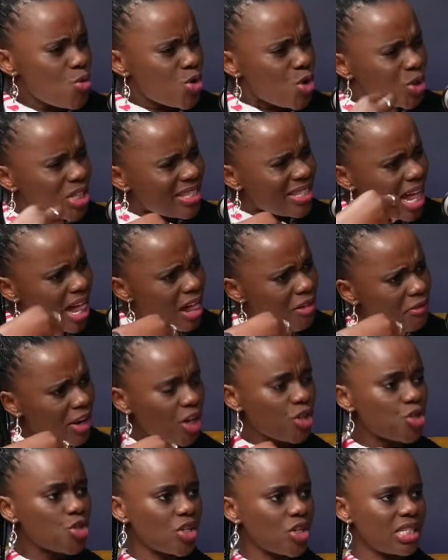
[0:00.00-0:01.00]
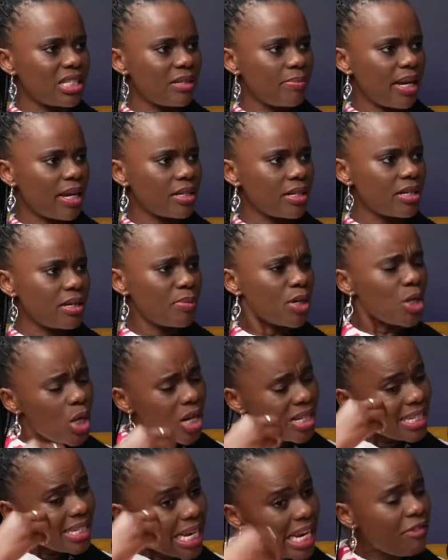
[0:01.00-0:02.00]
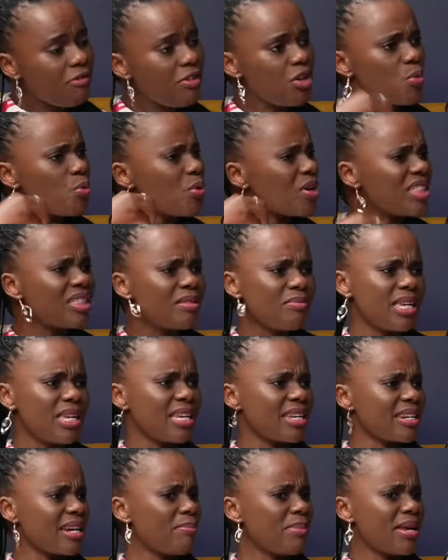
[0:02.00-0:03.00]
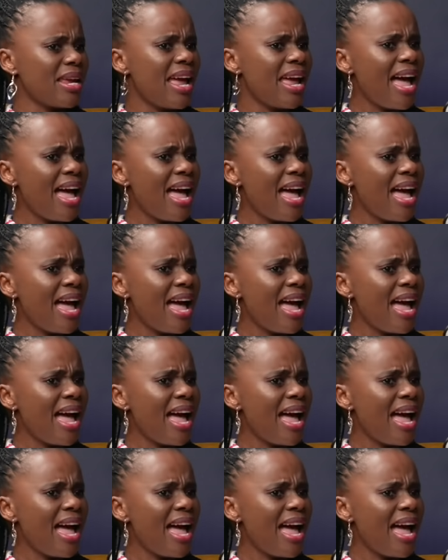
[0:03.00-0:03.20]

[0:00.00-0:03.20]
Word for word: You self introspect mm. because even with me, Rami,